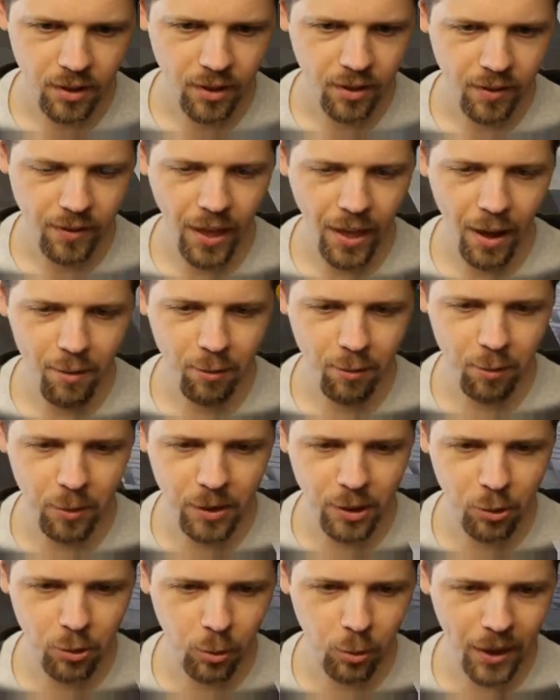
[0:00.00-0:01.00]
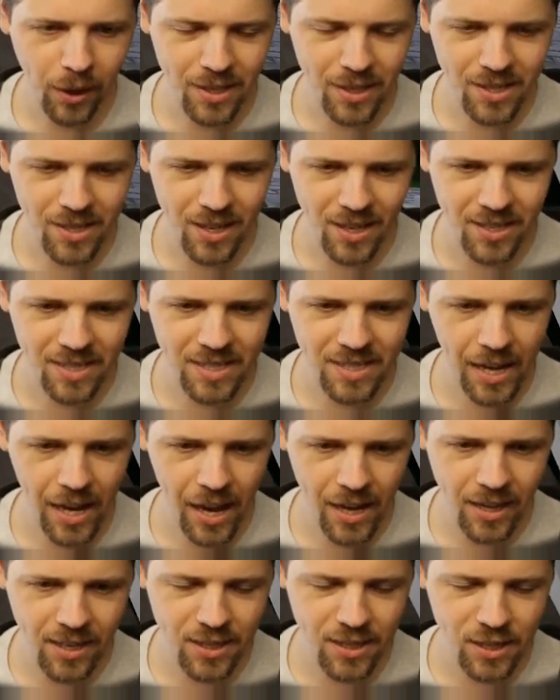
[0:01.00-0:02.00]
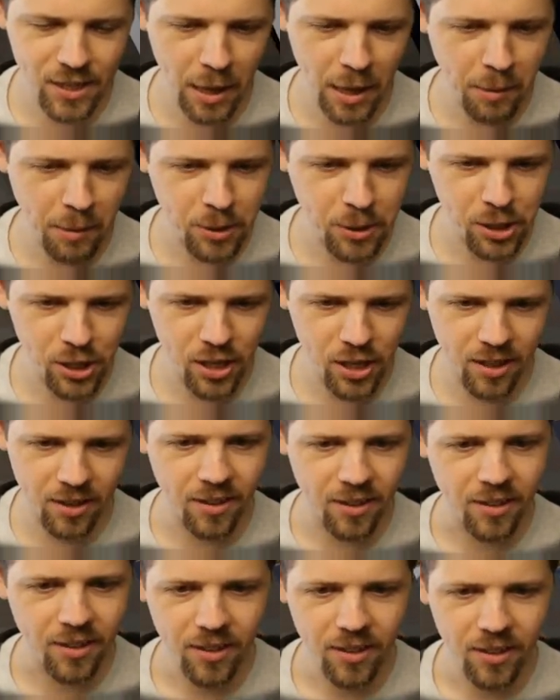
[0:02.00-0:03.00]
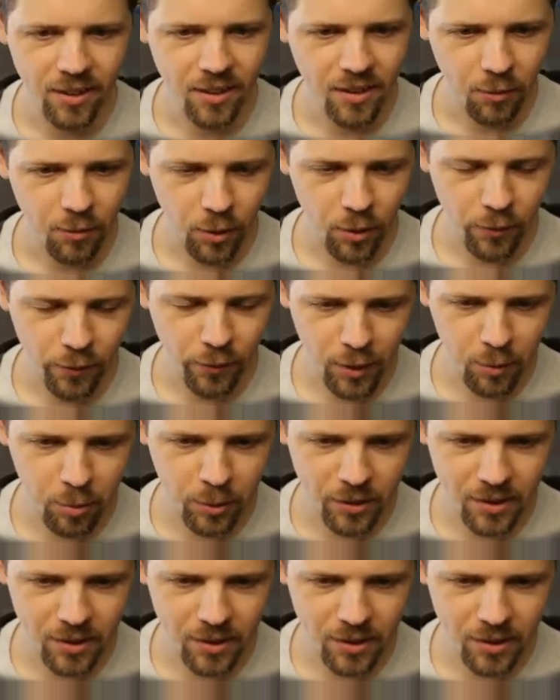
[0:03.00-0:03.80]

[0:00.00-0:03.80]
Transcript: That would be crazy. It's signception. What if I could put the